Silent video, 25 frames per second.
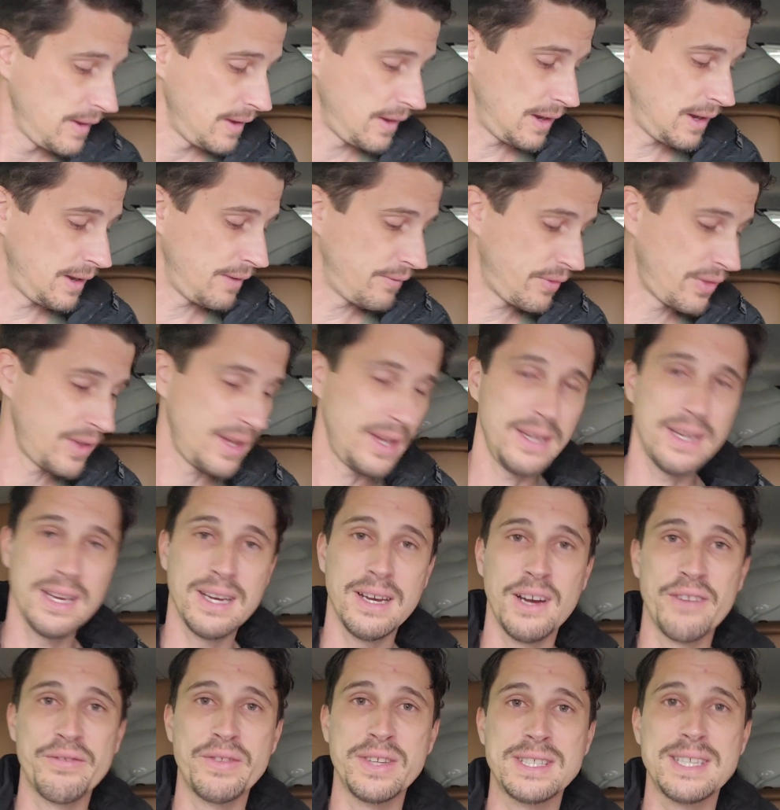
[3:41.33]
of
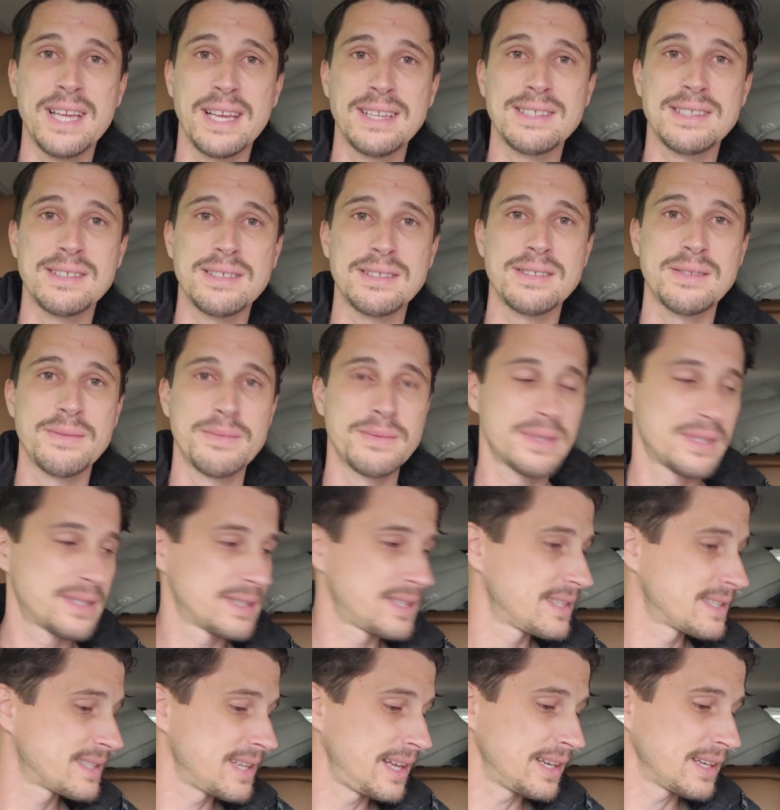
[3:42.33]
the Tesla's
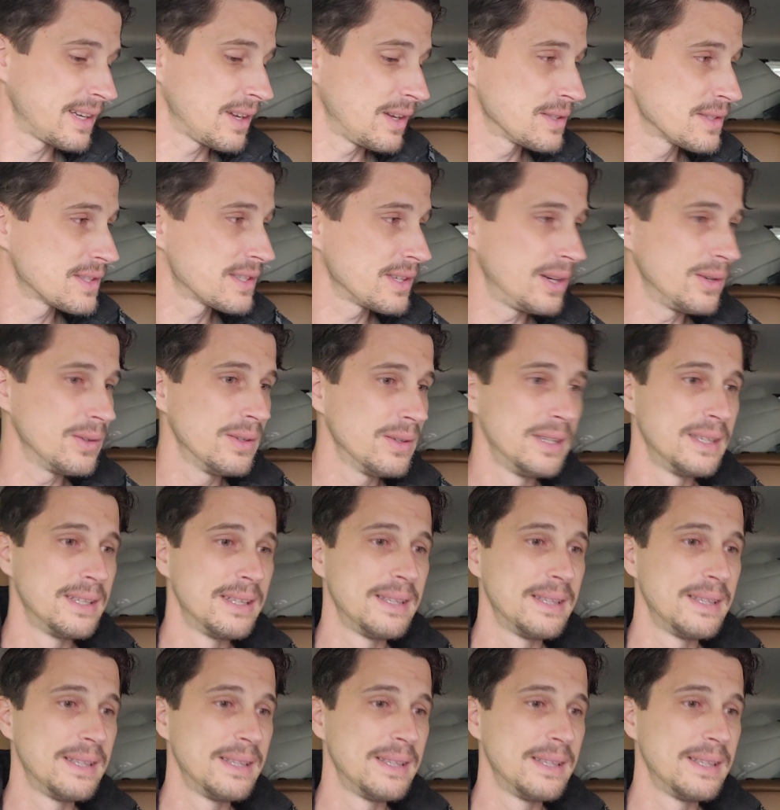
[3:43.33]
center console.